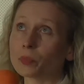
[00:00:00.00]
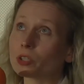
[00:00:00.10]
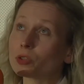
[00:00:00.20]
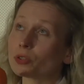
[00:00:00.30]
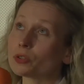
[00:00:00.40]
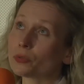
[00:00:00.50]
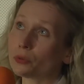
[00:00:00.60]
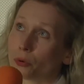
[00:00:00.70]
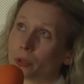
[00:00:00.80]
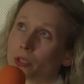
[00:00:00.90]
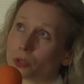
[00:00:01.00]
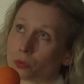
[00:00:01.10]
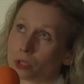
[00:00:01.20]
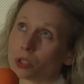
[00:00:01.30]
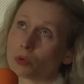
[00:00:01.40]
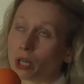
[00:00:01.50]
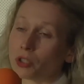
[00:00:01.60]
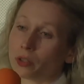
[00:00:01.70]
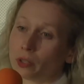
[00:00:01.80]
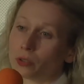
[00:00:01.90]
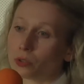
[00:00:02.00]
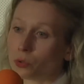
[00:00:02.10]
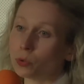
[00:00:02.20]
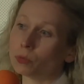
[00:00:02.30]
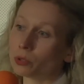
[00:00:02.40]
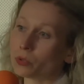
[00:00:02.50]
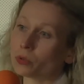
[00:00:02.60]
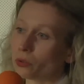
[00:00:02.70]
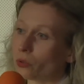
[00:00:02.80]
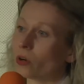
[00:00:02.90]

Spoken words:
transfer it to a structure that is suitable to the